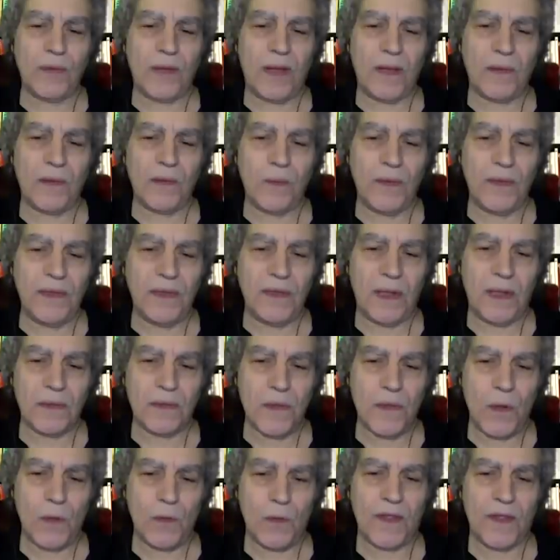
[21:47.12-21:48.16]
how do we not
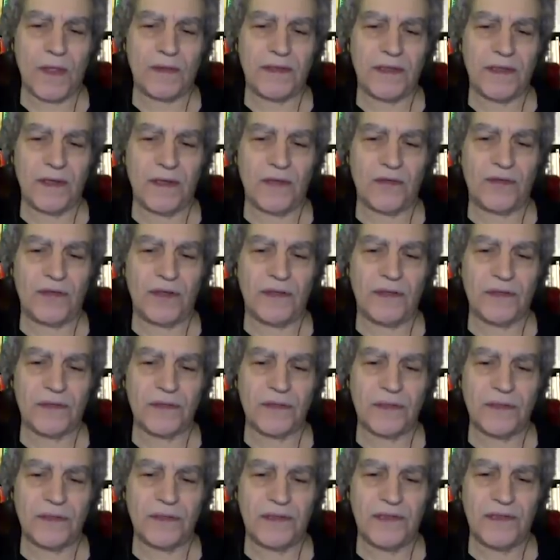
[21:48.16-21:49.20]
know that the NSA
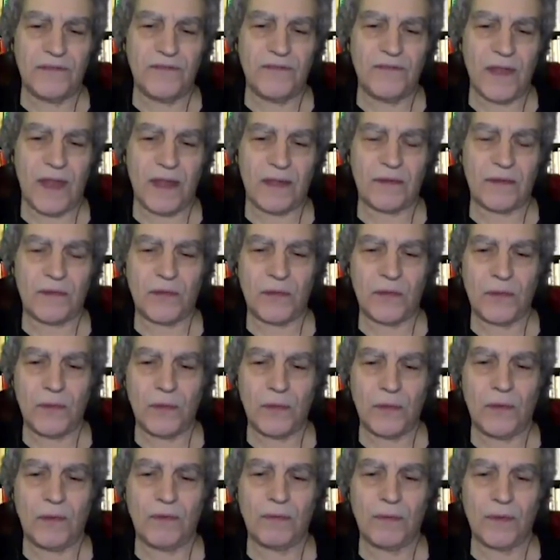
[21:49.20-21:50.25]
didn't give that
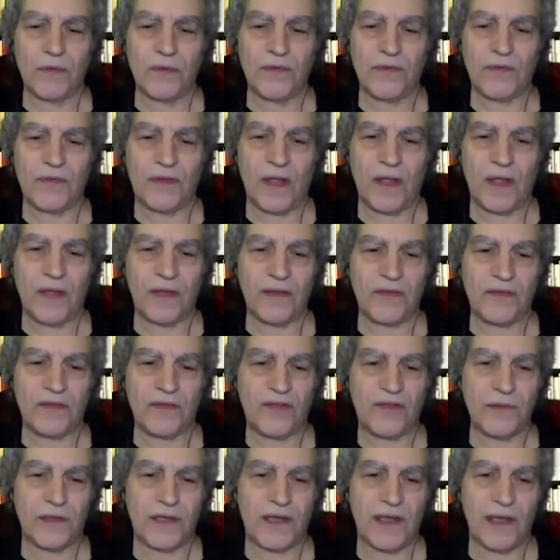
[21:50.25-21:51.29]
to Rosenstein and
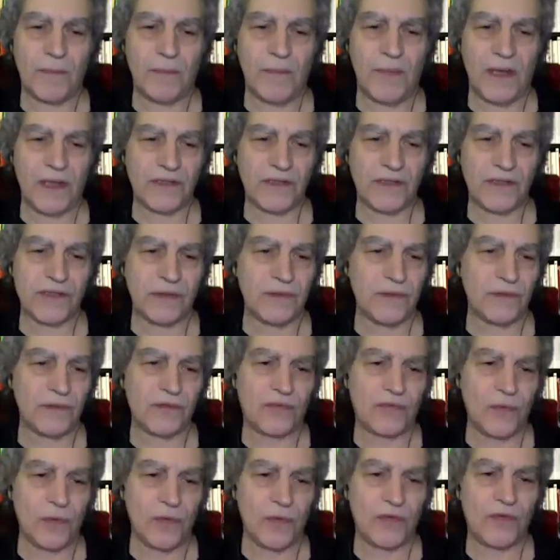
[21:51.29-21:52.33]
said you can't mention your
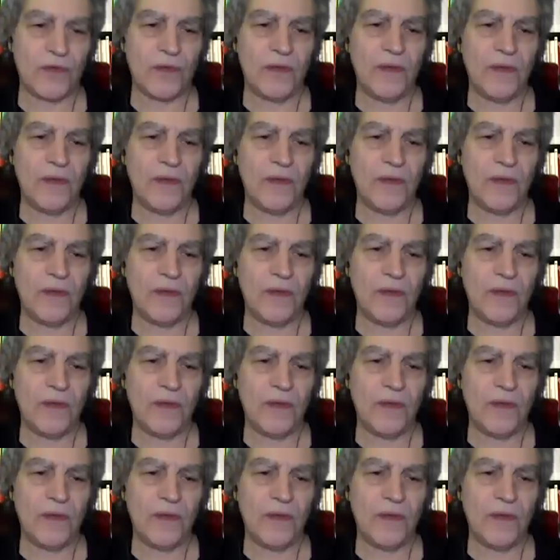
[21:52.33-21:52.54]
source?